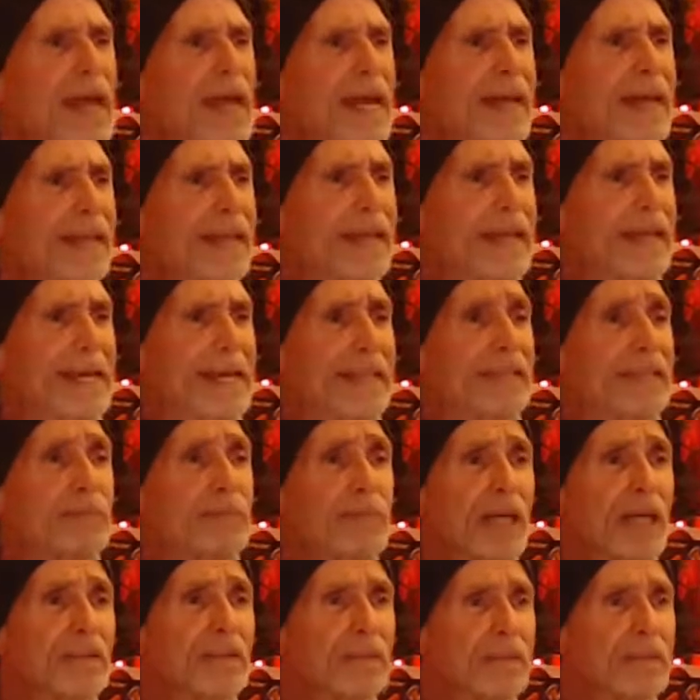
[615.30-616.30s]
it's
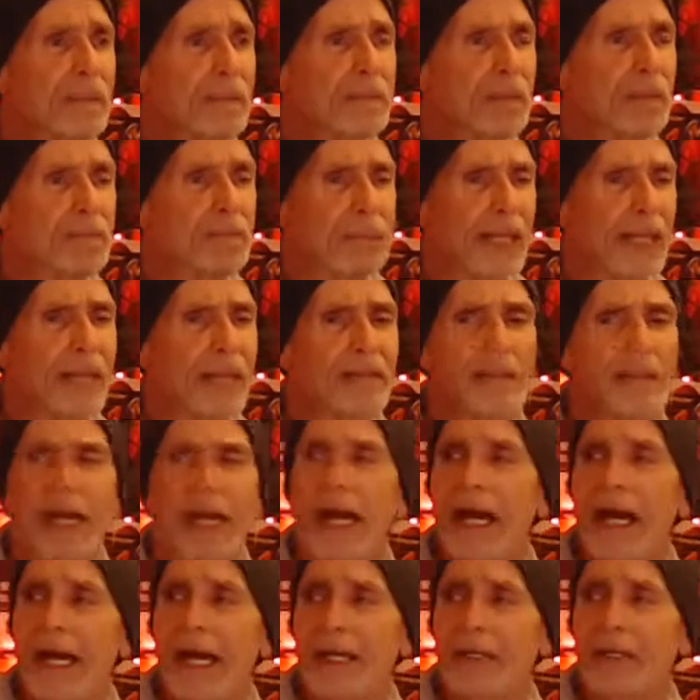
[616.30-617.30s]
messing up the plants.
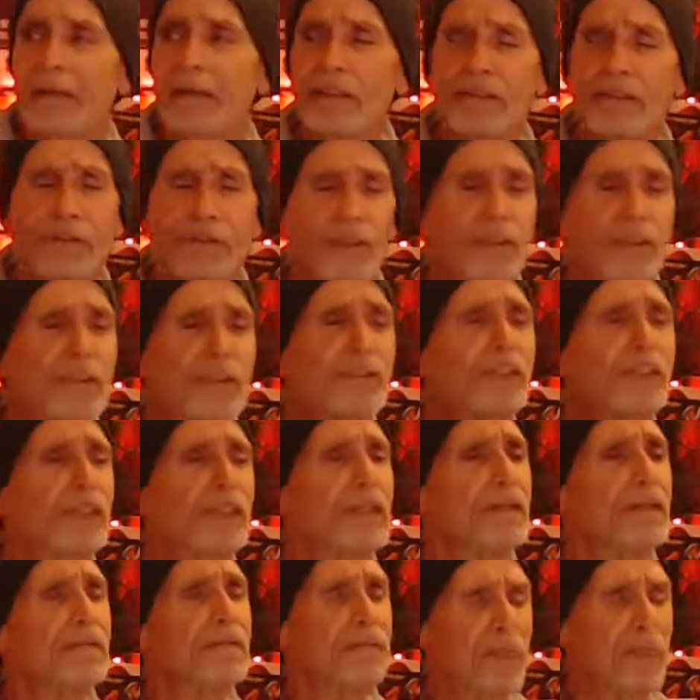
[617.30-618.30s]
I get this
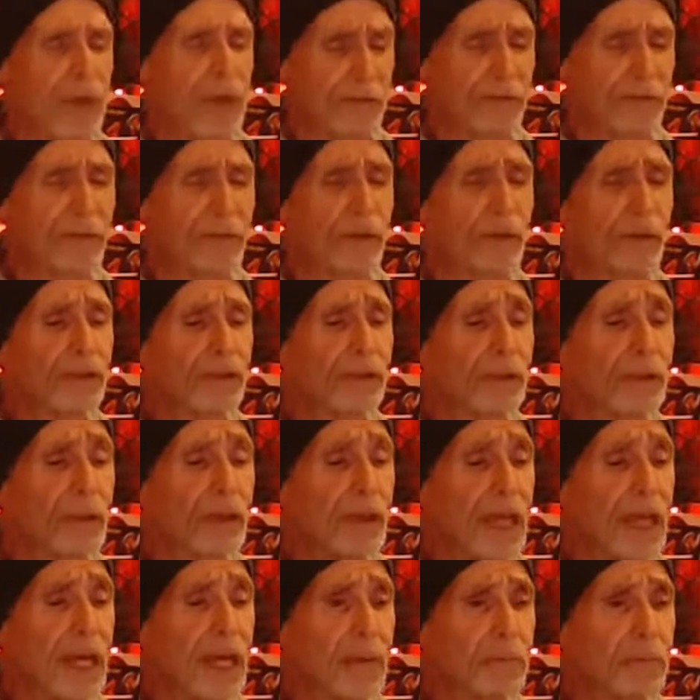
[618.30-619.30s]

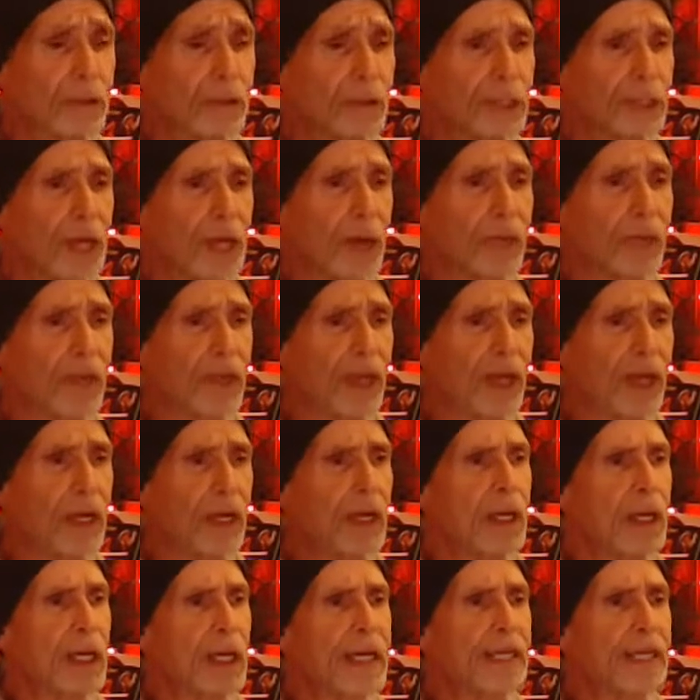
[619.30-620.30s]
forsythia bush out there.
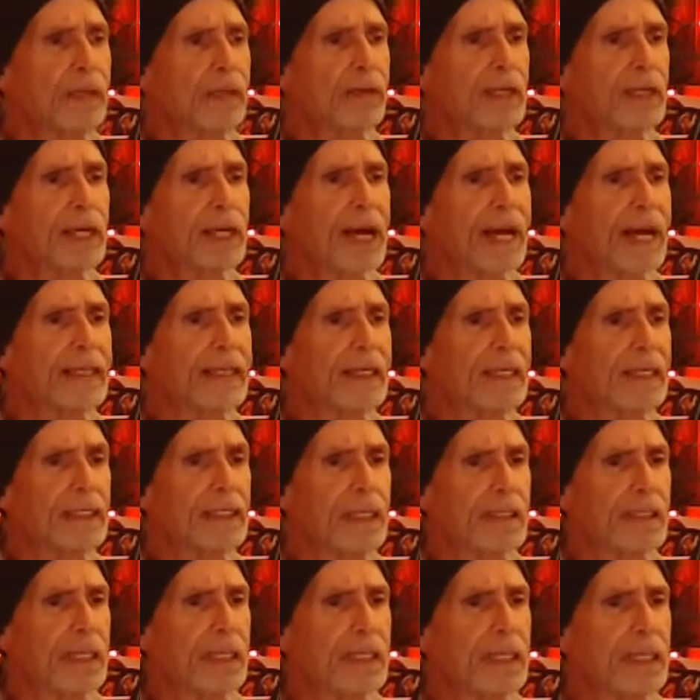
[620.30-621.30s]
The kind
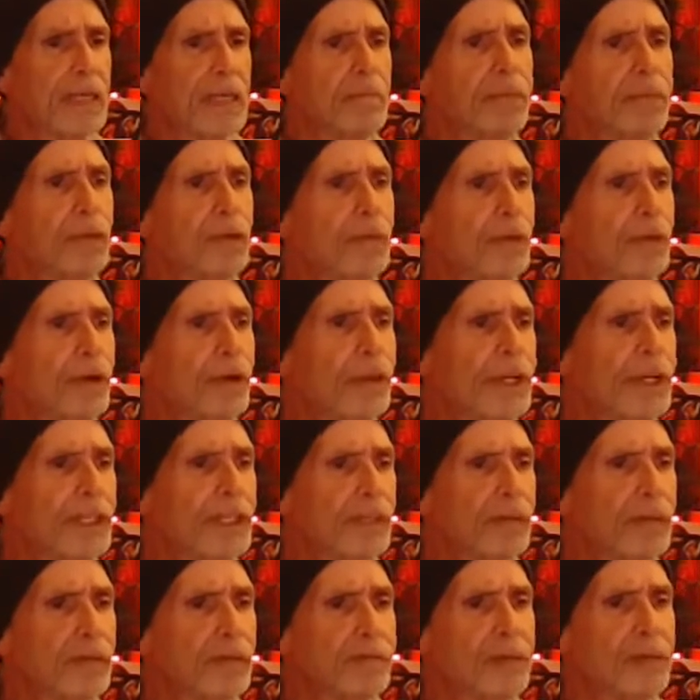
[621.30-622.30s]
that they bloom early in
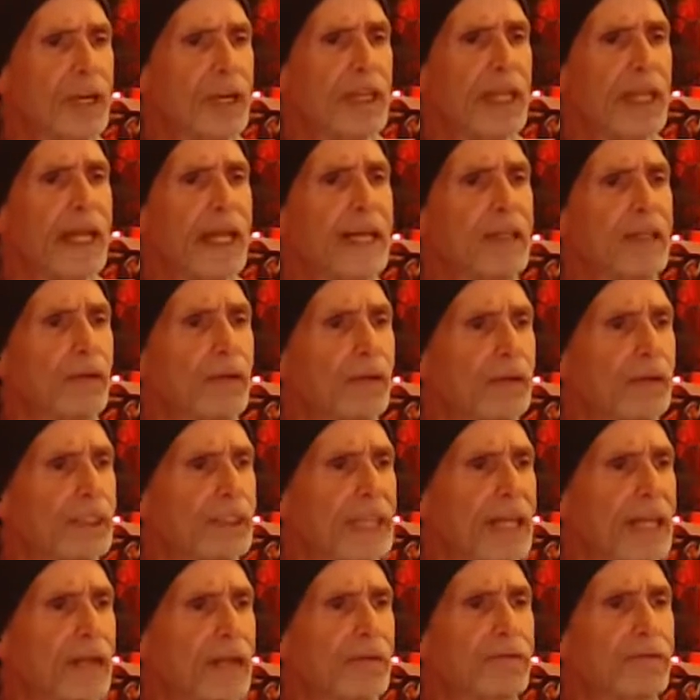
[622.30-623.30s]
the spring. They get those
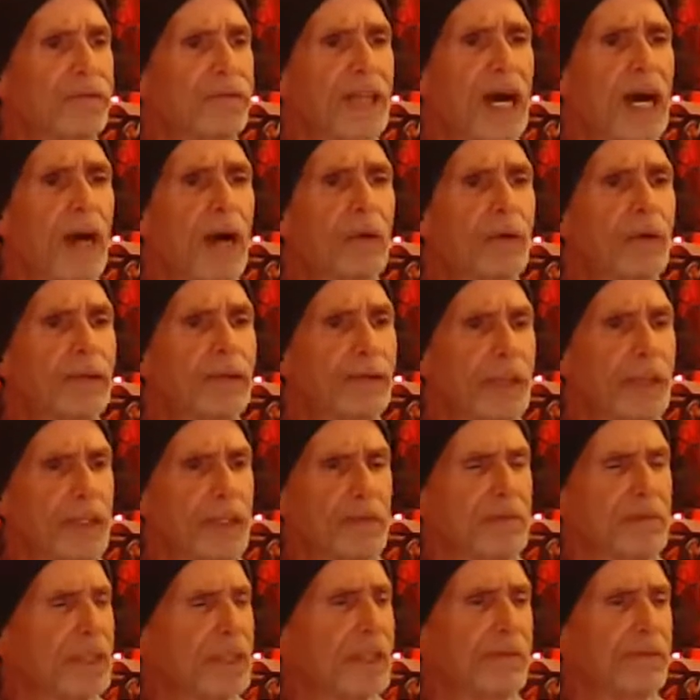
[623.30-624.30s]
yellow flowers.
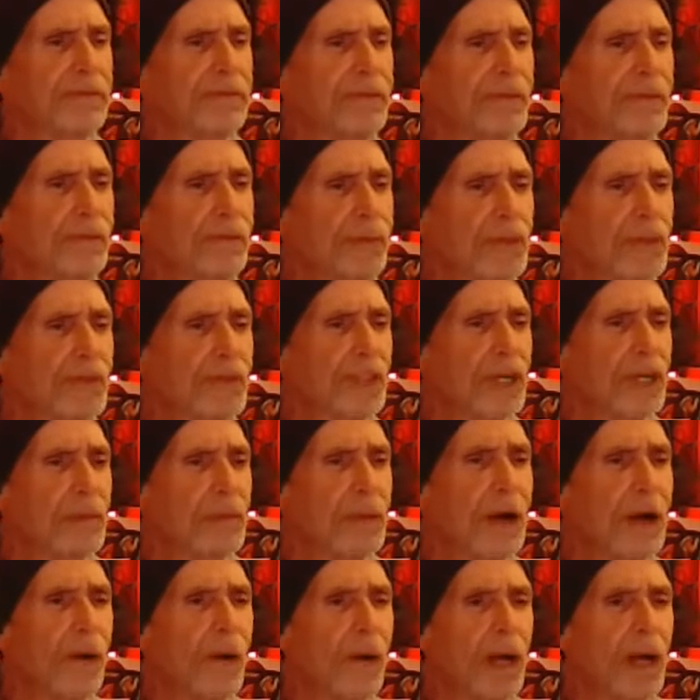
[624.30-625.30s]
They're like the first ones that
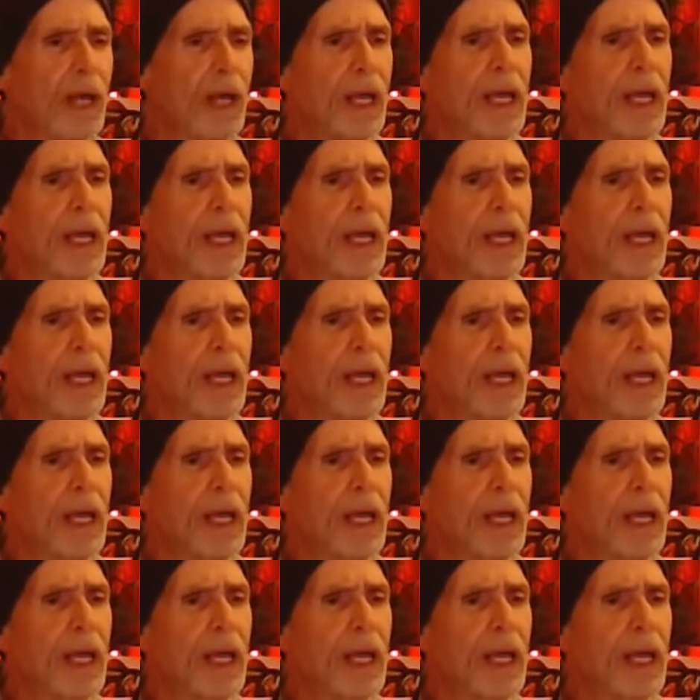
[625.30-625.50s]
come out.